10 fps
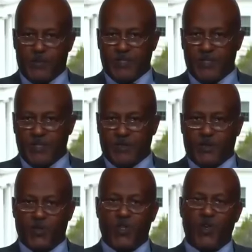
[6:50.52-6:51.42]
should not
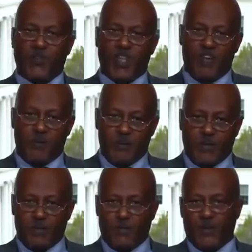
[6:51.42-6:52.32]
have been put
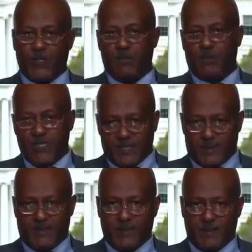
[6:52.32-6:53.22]
in prison
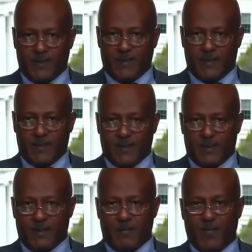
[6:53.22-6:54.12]

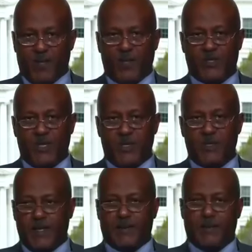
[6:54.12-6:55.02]
because they didn't commit
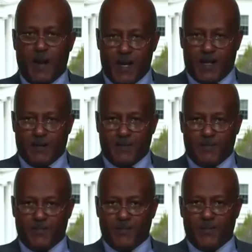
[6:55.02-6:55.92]
any crime.
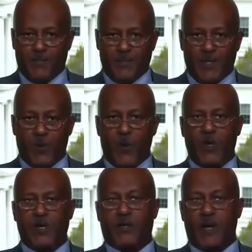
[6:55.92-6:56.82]
Their
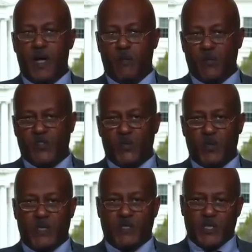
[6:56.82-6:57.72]
only crime was
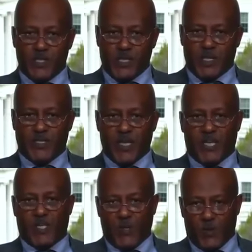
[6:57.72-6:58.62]
to be a journalist
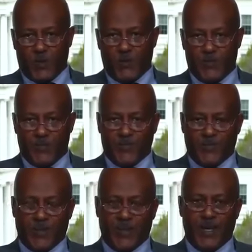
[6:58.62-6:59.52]
like you
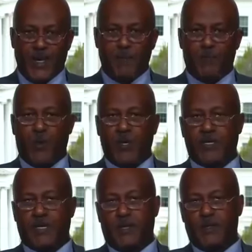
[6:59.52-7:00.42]
and
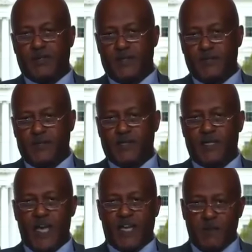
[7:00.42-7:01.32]
political
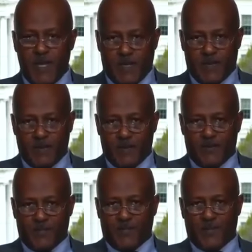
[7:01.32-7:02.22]
dissenters like me.
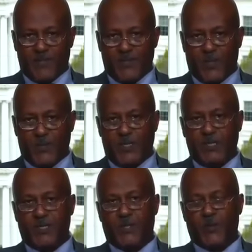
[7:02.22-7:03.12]
So
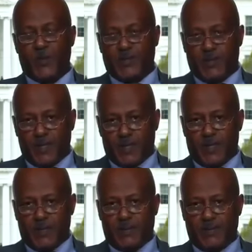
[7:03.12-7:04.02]
this
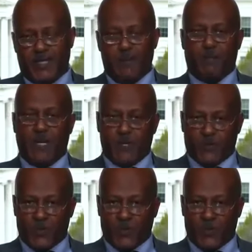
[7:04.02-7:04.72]
authoritarian, deeply